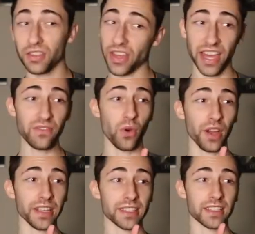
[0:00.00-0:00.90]
The head
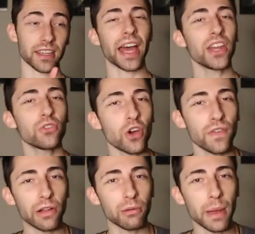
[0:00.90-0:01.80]
voice. I don't know if
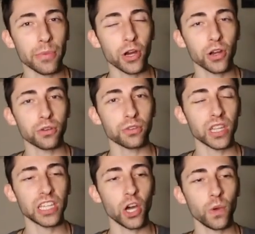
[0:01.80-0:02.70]
I remember her
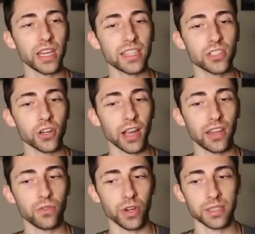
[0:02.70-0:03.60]
really going into her
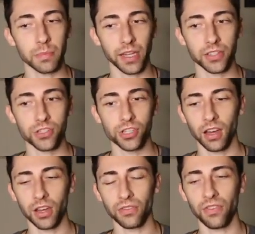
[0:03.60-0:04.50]
head voice much
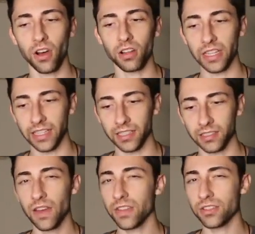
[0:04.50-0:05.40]
on Fallen.
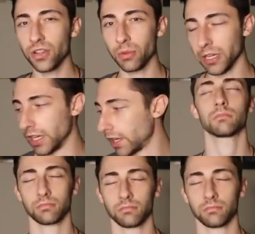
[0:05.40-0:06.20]
That feels new to me.